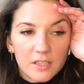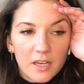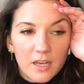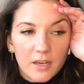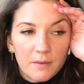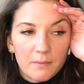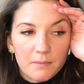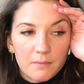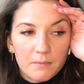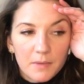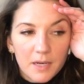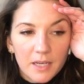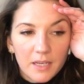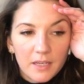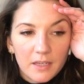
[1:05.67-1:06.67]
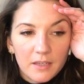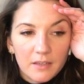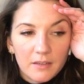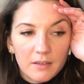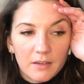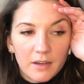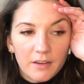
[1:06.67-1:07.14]
Um, my
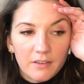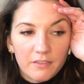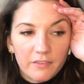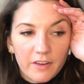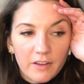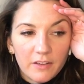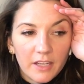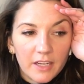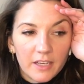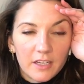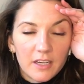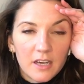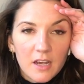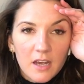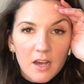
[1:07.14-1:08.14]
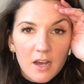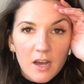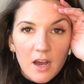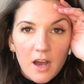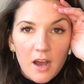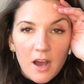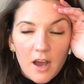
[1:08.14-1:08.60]
I felt like
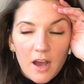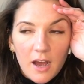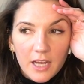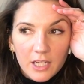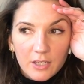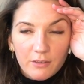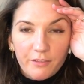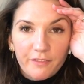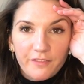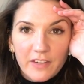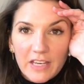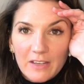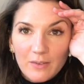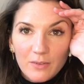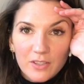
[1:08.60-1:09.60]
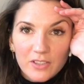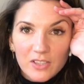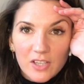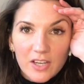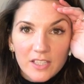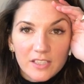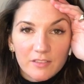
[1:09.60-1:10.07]
I could feel the
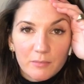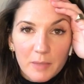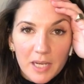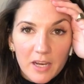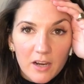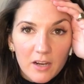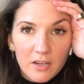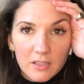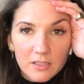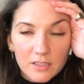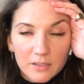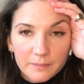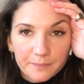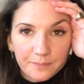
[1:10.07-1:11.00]
size of my heart